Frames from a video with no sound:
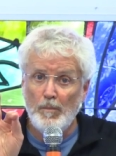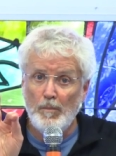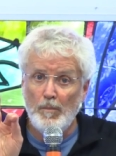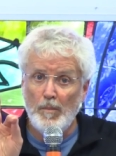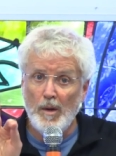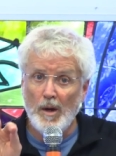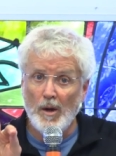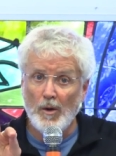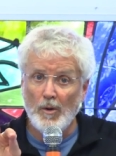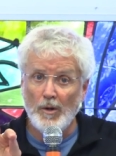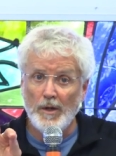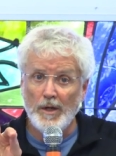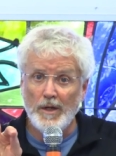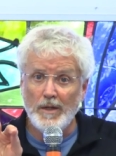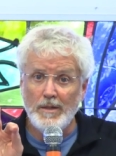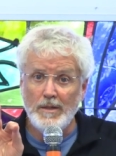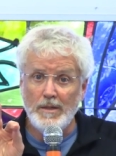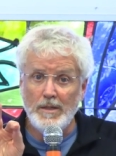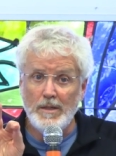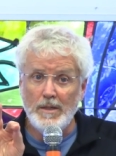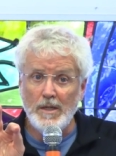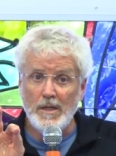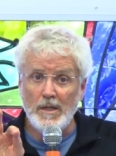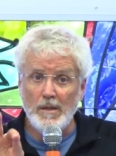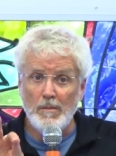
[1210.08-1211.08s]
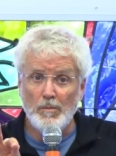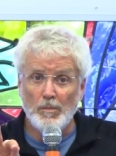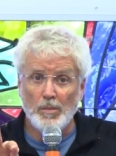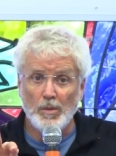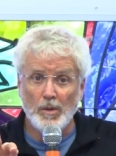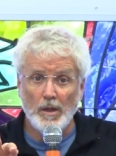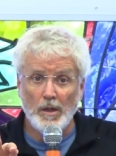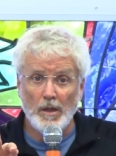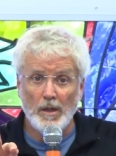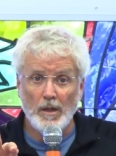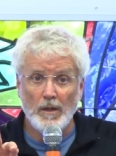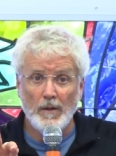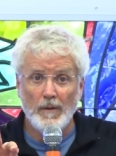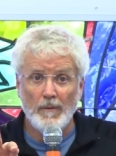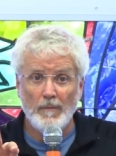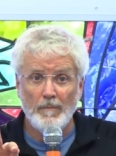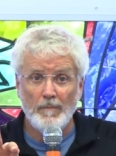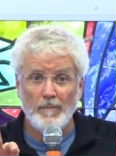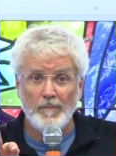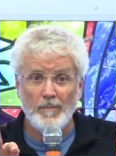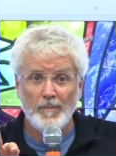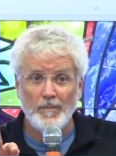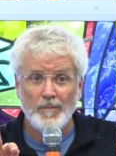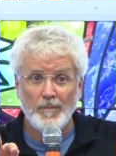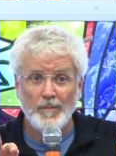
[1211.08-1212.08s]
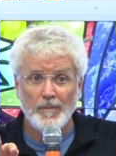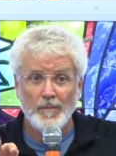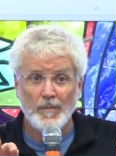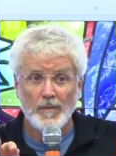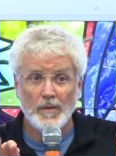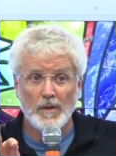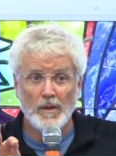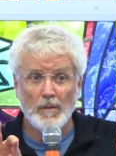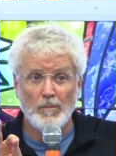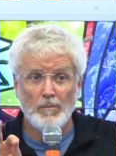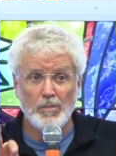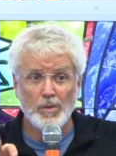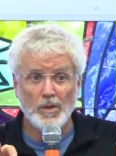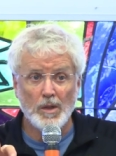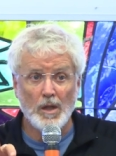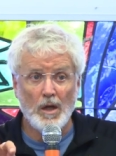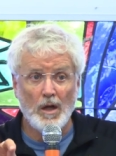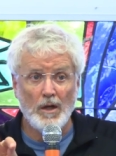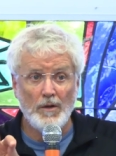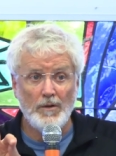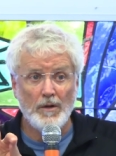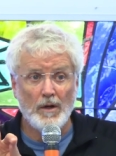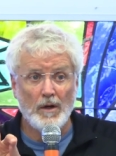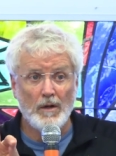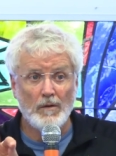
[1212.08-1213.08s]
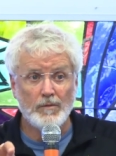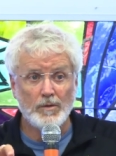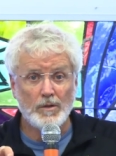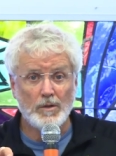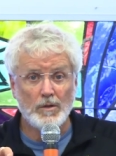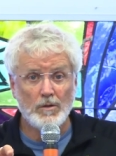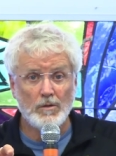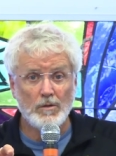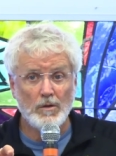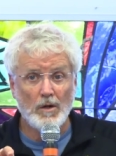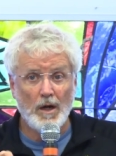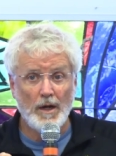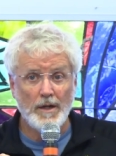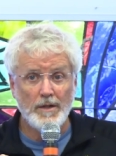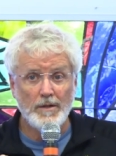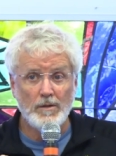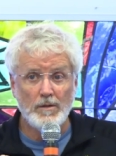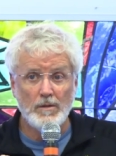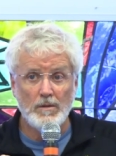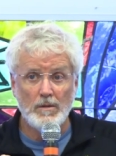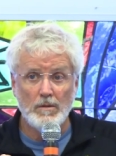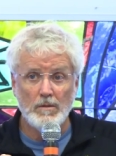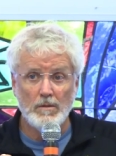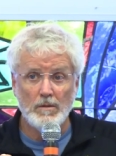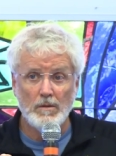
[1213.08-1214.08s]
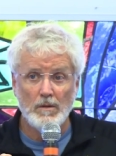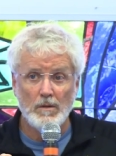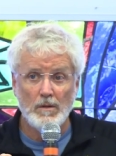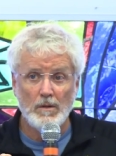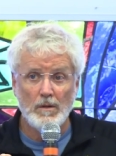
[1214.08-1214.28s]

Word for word: bury deeply the blood of Christ